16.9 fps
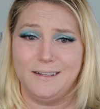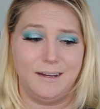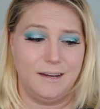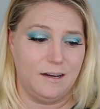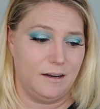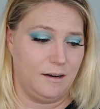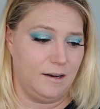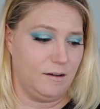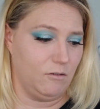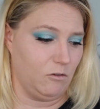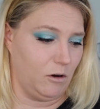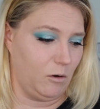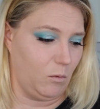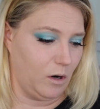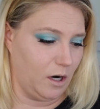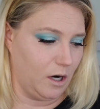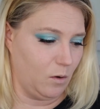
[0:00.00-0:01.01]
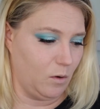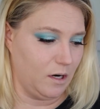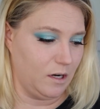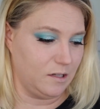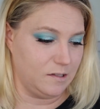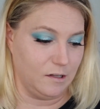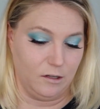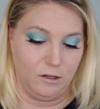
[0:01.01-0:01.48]
to get it everywhere when
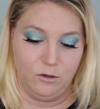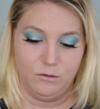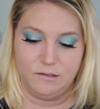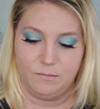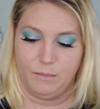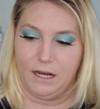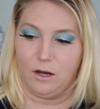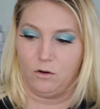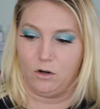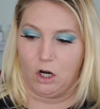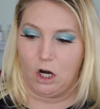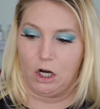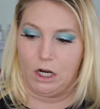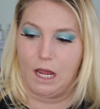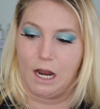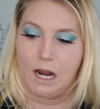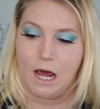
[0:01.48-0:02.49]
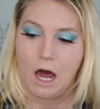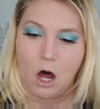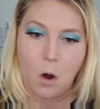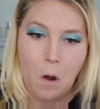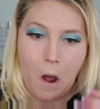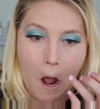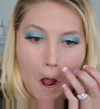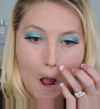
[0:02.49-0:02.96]
it's a loose powder, you
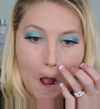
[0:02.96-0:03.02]
know?